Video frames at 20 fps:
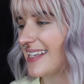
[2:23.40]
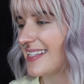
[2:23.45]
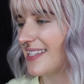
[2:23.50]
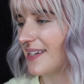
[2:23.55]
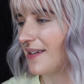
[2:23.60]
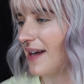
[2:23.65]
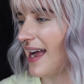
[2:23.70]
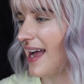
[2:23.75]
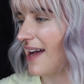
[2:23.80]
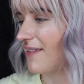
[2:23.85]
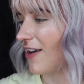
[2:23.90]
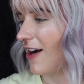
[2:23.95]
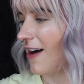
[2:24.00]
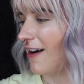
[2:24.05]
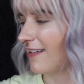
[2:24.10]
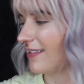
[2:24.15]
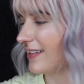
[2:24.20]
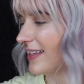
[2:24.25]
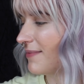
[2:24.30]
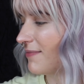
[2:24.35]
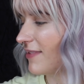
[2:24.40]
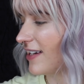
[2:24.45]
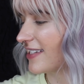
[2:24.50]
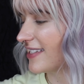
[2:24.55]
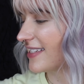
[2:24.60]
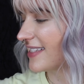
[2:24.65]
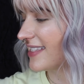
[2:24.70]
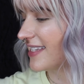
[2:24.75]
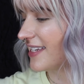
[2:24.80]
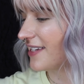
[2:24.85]
So I have all clean
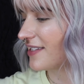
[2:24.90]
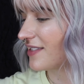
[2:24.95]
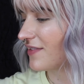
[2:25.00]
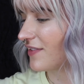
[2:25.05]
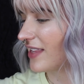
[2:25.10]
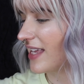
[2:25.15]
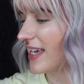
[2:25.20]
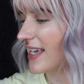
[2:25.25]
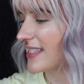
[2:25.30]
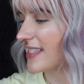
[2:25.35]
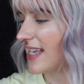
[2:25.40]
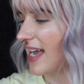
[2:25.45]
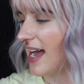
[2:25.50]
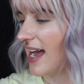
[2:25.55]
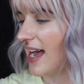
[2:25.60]
brushes to use for this.